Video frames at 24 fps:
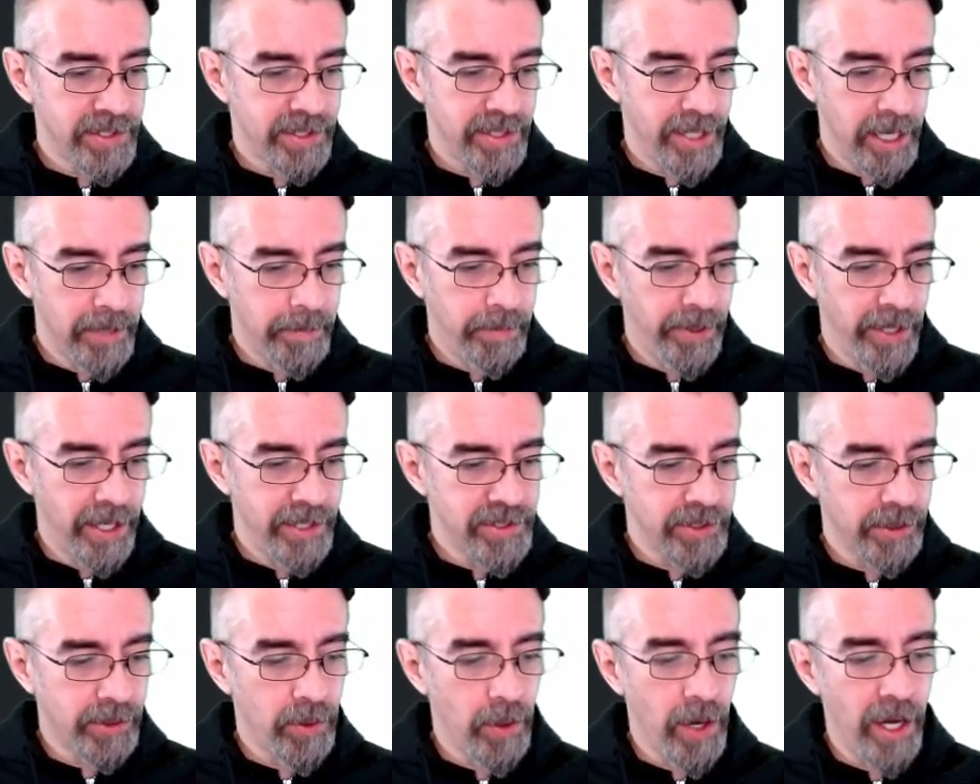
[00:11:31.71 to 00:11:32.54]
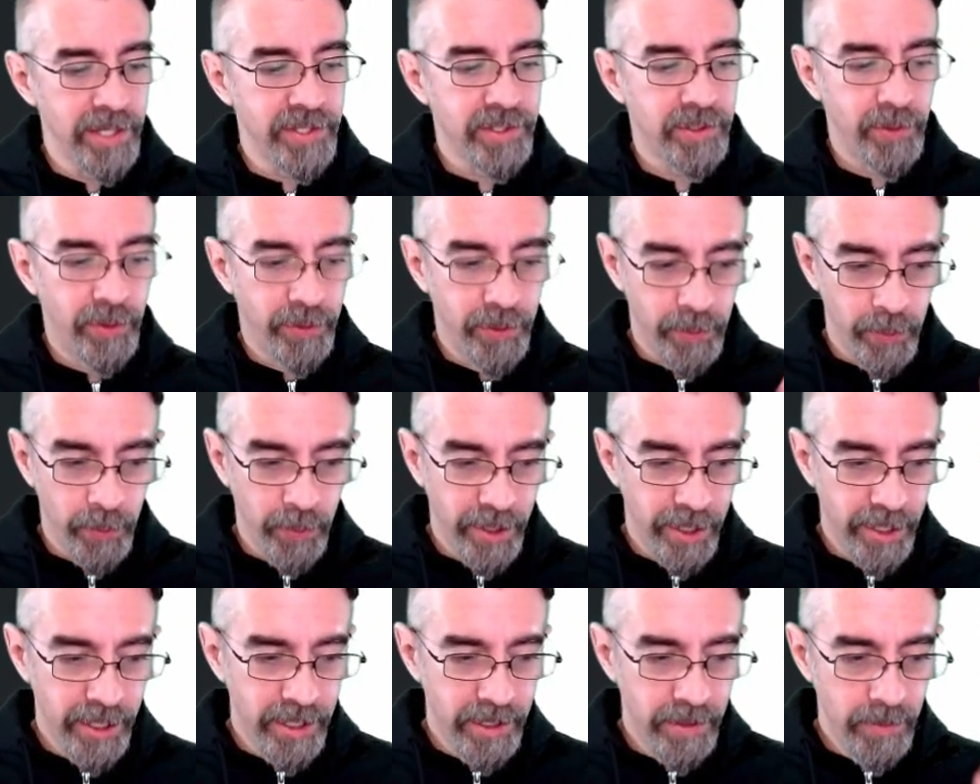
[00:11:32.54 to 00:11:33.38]
take place across
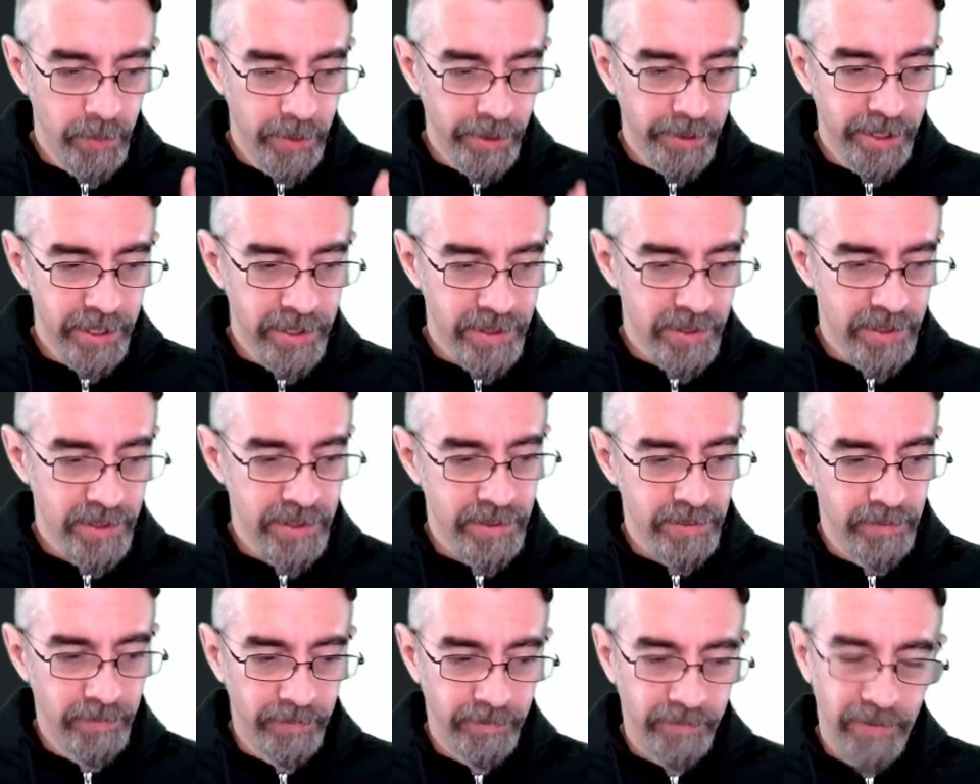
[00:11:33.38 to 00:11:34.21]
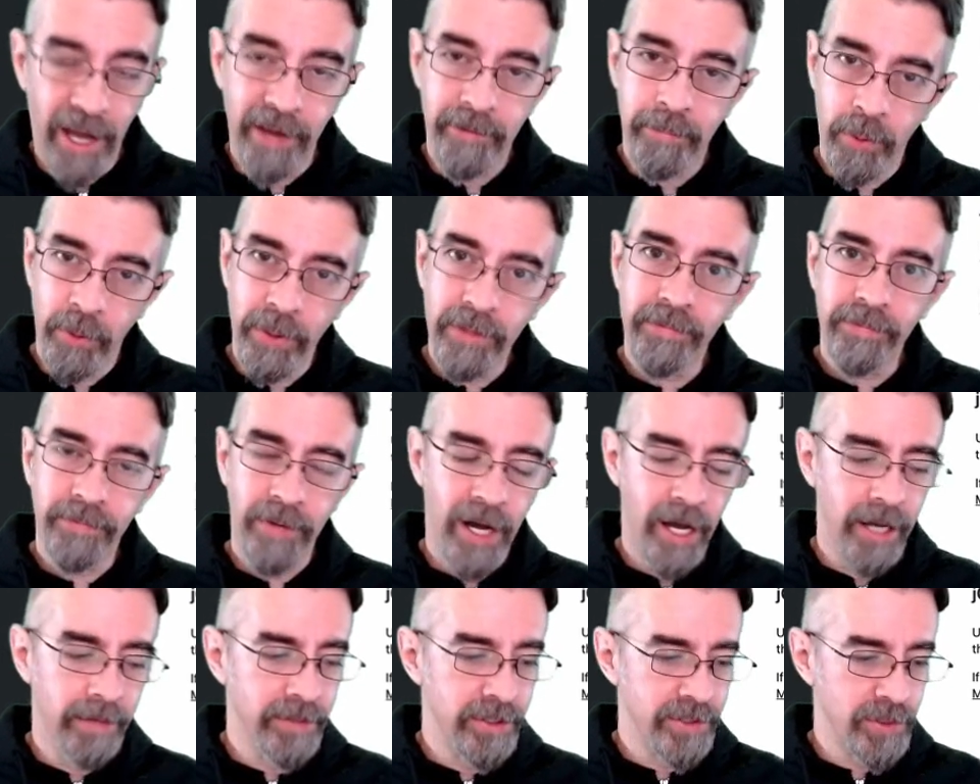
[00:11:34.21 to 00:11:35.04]
3 releases:
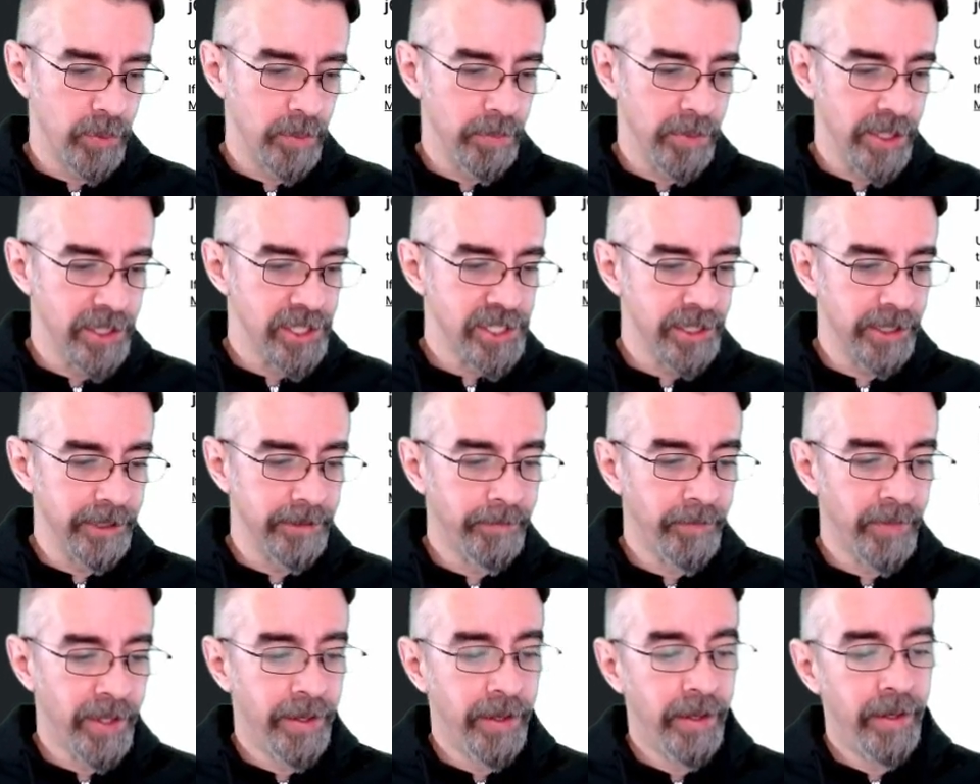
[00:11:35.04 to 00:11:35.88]
5.5, as we mentioned,